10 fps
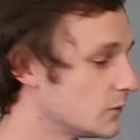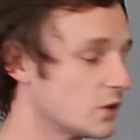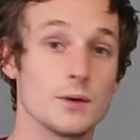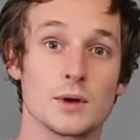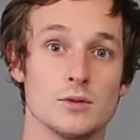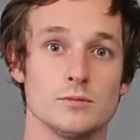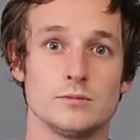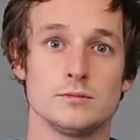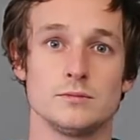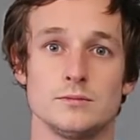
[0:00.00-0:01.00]
So there we go.
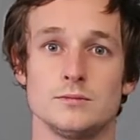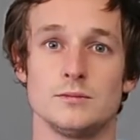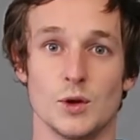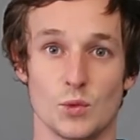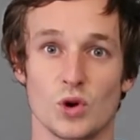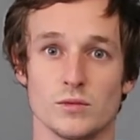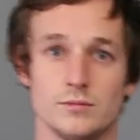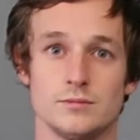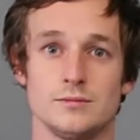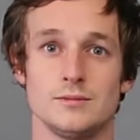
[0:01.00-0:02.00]
Number 1
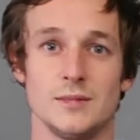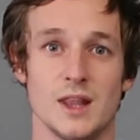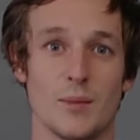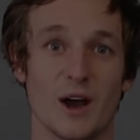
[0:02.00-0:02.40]
in the